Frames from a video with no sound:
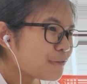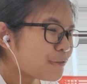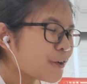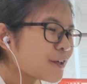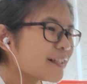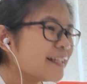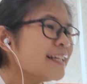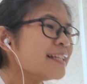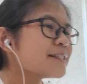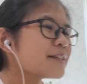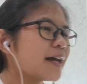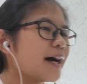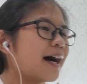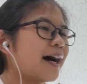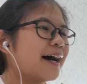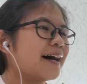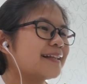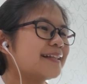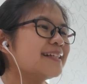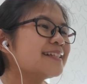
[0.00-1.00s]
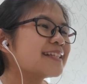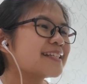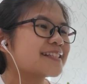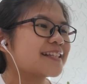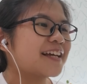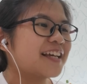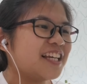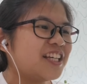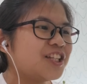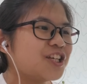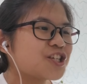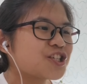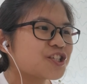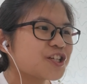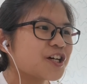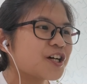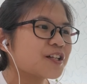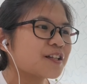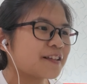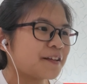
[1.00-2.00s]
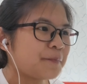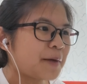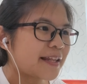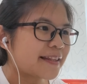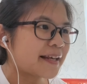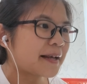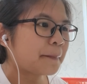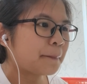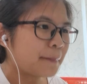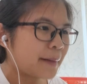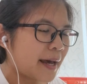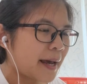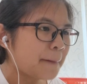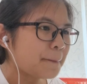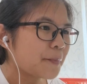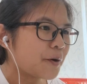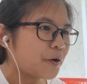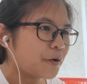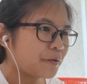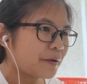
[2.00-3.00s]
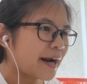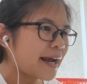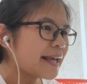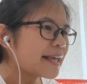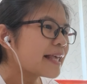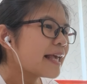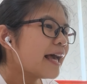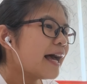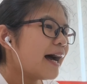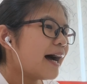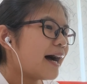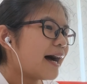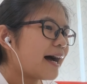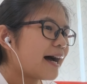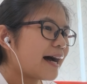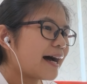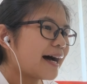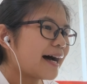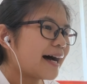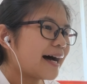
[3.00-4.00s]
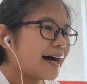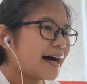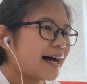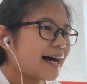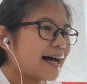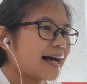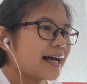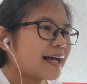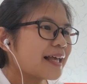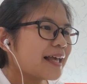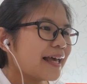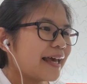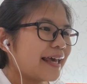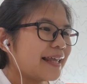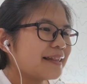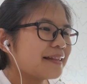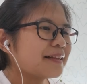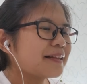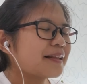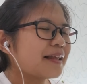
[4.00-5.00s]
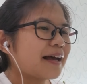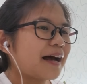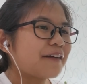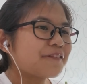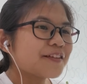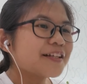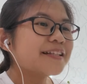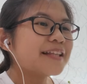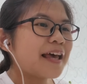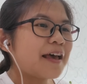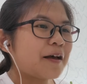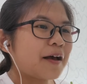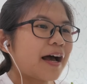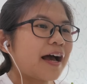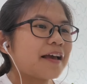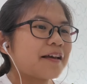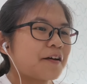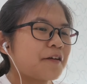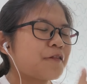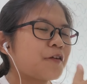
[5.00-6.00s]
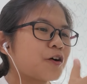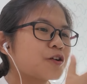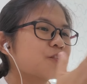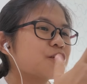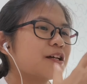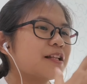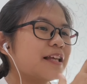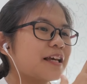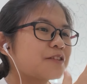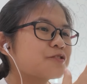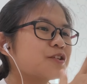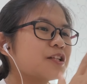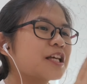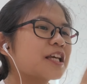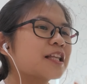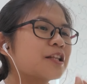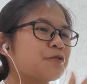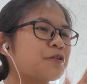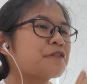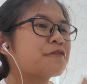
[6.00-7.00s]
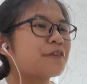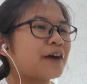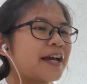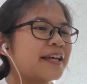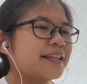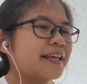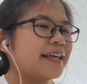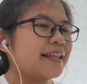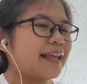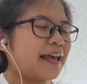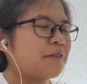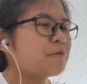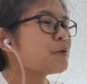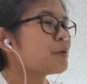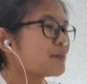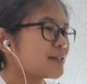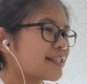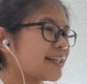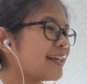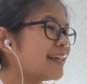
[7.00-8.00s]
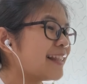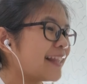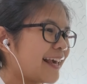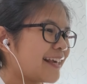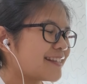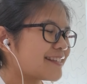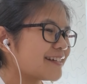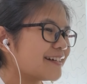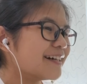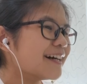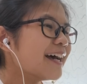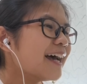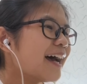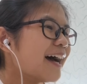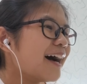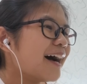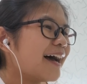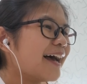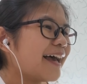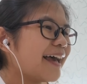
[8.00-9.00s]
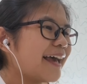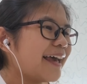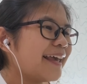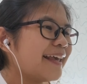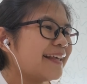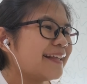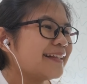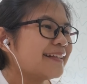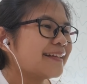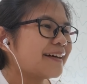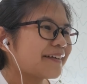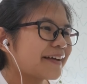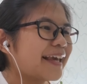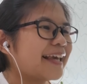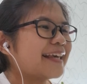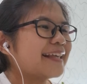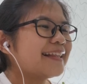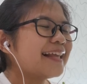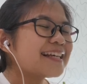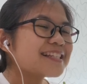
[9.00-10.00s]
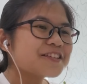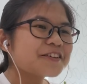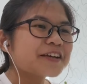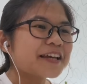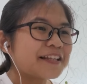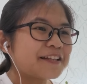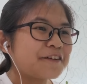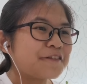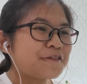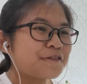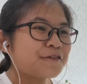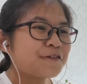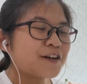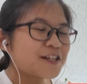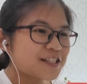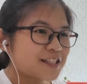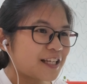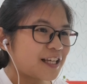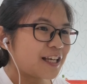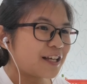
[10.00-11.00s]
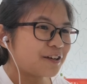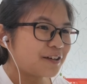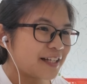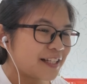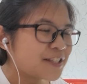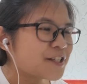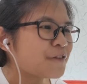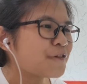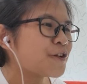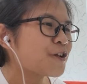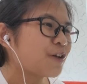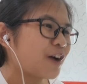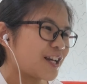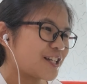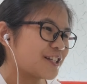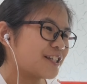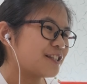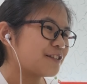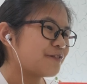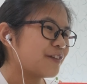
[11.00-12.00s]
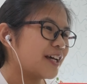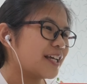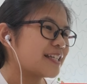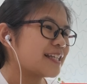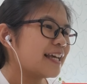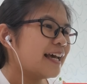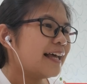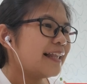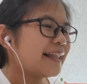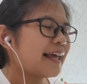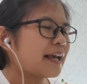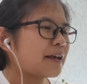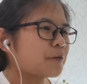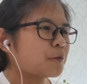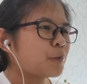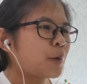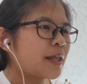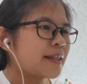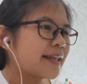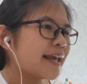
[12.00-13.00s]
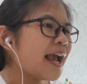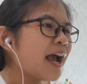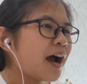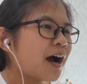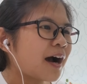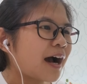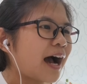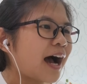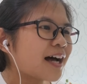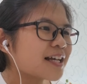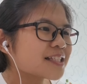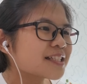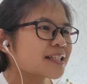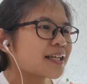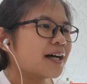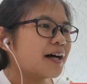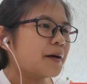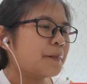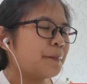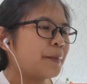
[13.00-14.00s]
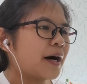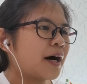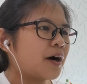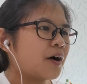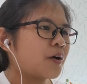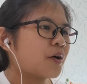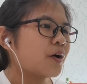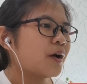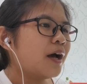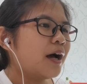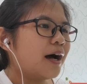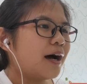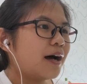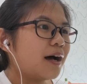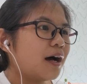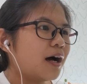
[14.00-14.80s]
for this, this is the initial thematic map. All right. And after that, I have also actually refined it, and we will see it later. And okay, let's look at the first interview questions first. Like when they are asked about